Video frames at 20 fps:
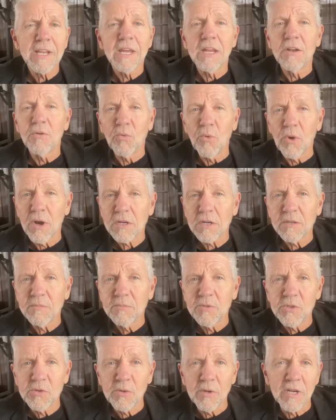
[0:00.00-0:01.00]
and
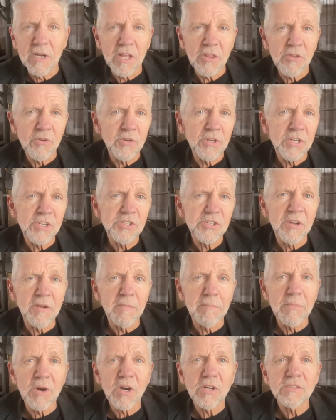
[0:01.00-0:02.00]
welcome to another edition of
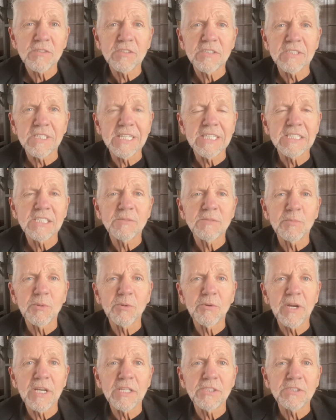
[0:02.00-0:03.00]
Mark's
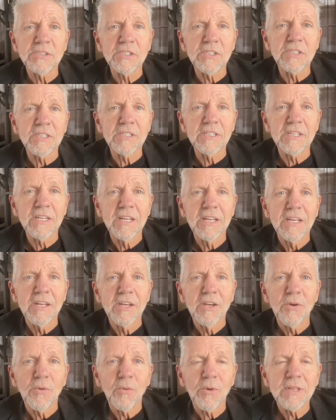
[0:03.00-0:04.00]
Inspiration.
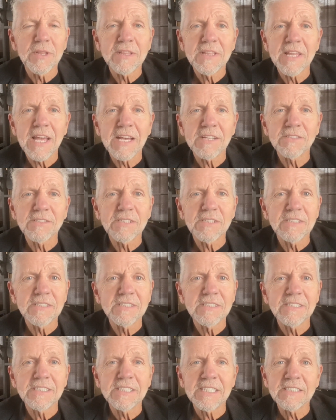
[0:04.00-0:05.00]

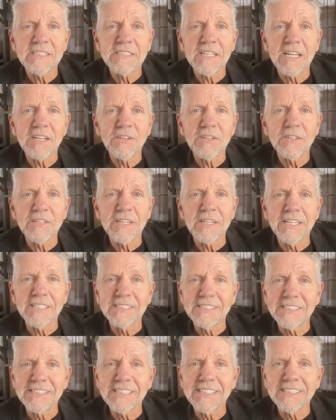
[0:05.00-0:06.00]

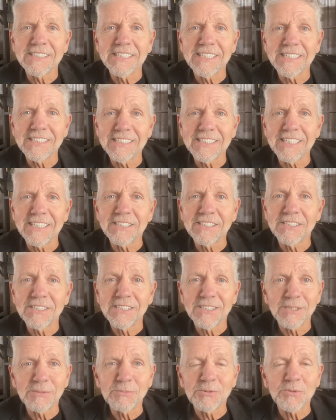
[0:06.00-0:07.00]
1,666
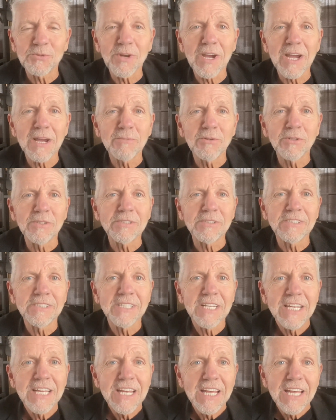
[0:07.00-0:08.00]
subscribers.
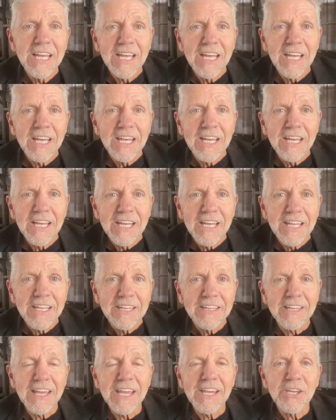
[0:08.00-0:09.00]

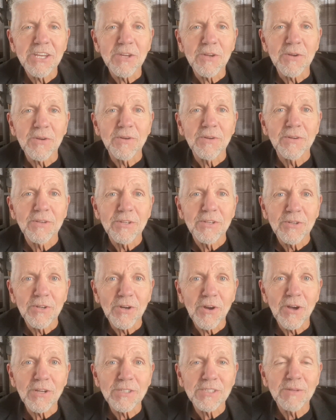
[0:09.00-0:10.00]
Thank you.
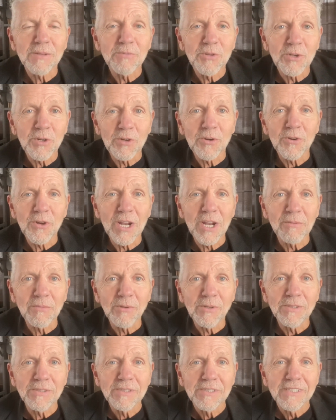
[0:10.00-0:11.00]
You're awesome. You're
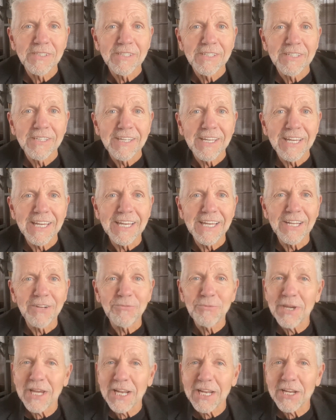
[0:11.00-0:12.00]
incredible.
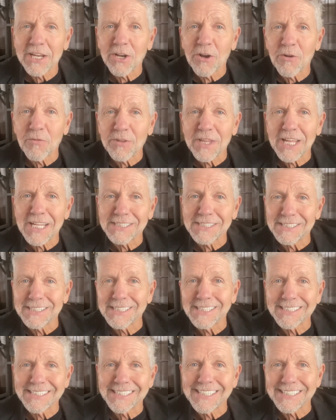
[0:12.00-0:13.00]
And we got to get over that
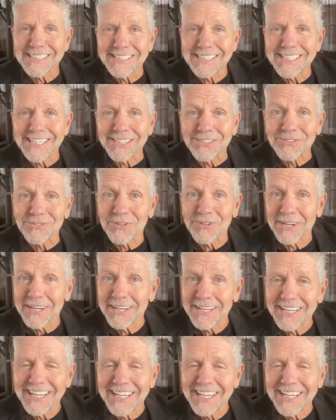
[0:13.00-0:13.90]
666, right?